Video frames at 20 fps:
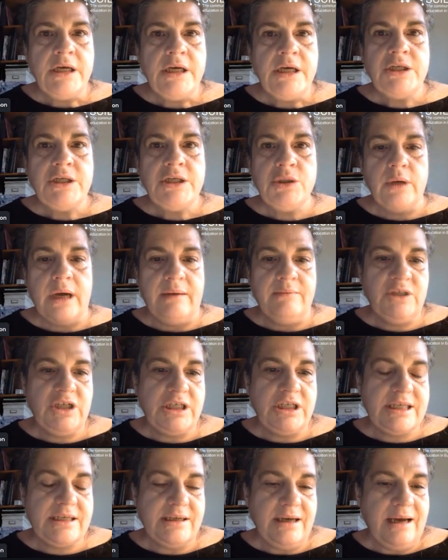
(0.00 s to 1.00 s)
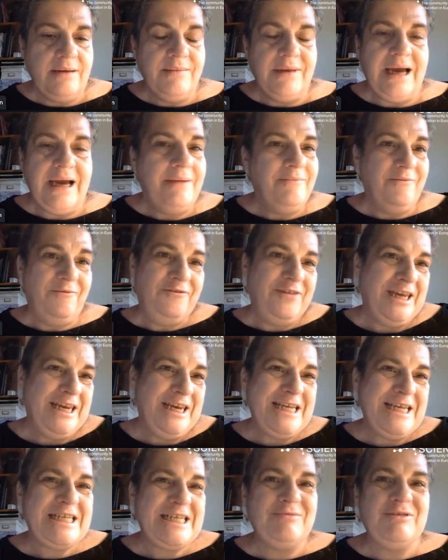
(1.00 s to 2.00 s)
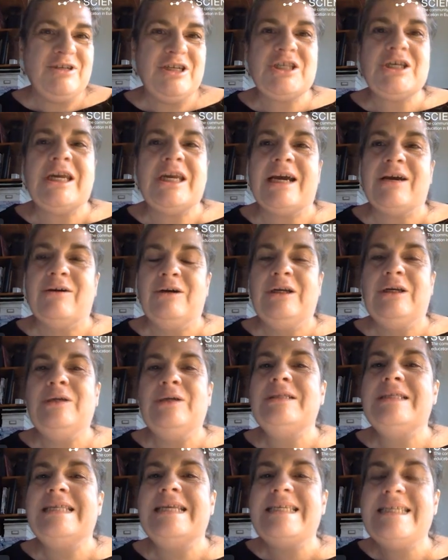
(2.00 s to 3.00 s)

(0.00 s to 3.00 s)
So I'm finished. I'm just gonna conclude.